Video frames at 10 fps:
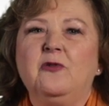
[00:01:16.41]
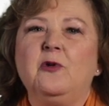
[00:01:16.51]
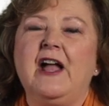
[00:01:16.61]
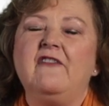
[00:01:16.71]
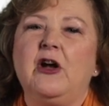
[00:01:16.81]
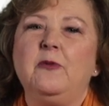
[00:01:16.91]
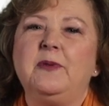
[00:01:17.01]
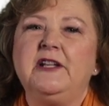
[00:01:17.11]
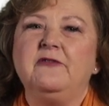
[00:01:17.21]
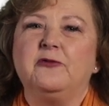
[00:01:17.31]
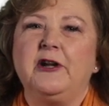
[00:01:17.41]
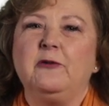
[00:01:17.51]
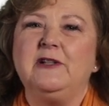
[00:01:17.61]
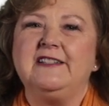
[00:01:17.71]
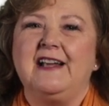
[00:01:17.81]
We have open and
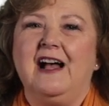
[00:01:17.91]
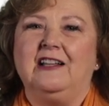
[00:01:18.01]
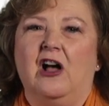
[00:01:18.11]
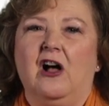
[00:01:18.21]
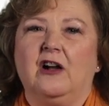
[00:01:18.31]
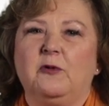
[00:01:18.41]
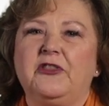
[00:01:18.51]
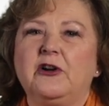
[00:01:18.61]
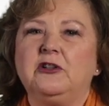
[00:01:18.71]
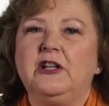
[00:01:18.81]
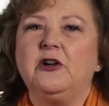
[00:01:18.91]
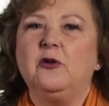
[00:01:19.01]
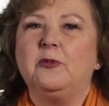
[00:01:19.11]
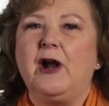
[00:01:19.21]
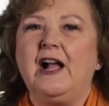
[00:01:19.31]
frequent dialogue with our
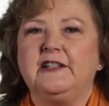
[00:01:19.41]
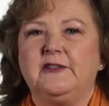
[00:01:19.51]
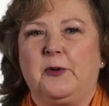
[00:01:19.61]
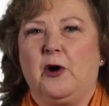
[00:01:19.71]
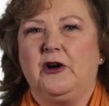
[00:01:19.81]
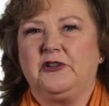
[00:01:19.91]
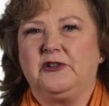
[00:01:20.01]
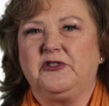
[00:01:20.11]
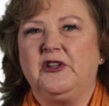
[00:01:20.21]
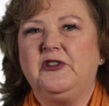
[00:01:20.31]
clinical practice partners